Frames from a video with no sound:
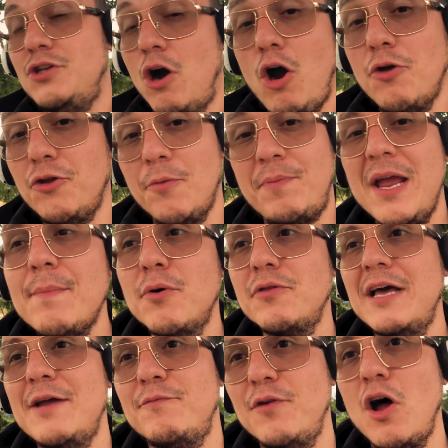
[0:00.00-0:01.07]
are there people
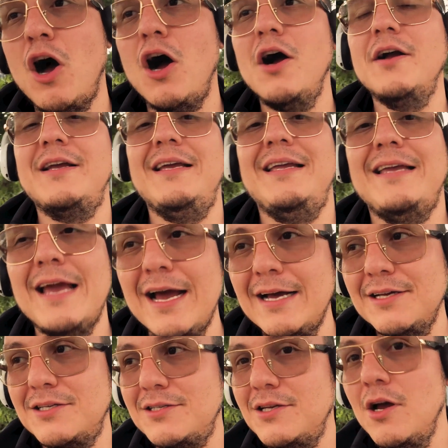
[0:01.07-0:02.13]
that vlog?
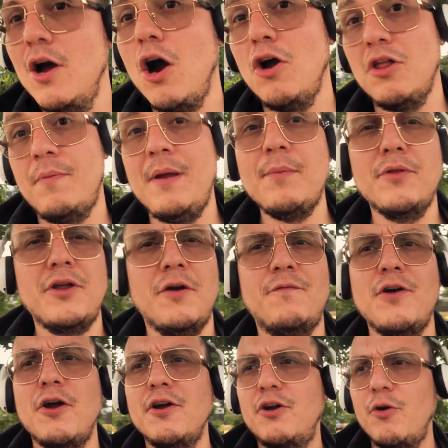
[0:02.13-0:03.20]
Yes. Are there people that are
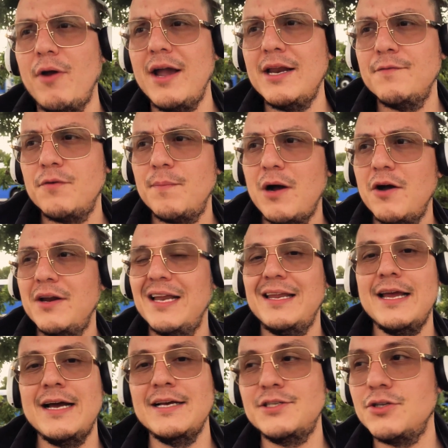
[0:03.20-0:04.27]
very creative about it?
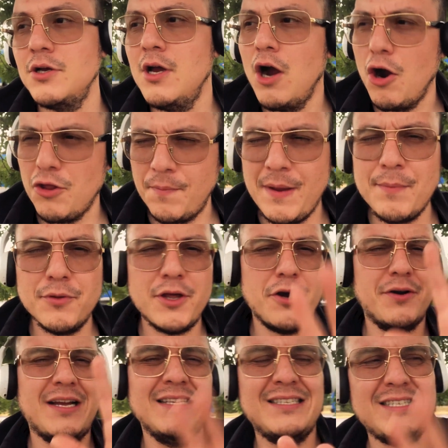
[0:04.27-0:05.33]
Yes. Are there people that
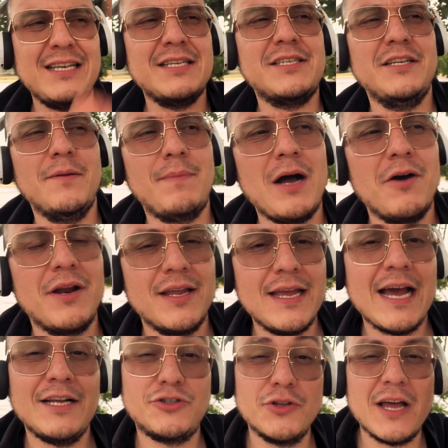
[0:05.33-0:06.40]
are consistent about it?
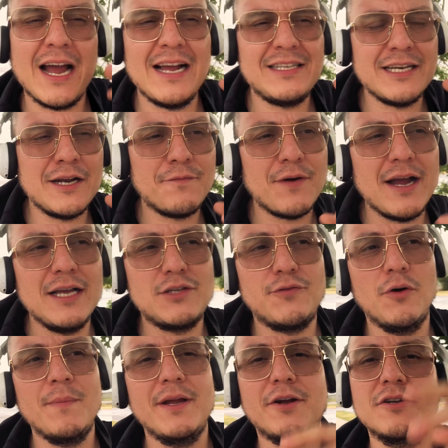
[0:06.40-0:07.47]
Yeah. Do they identify as
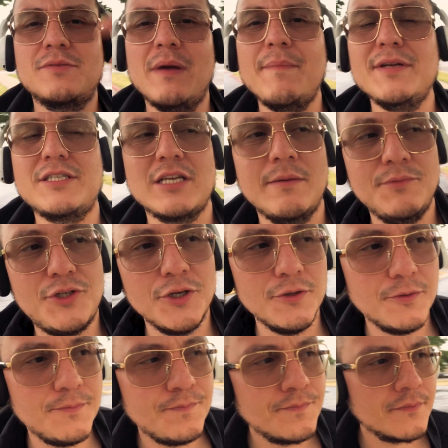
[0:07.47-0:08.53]
filmmakers? Maybe some do.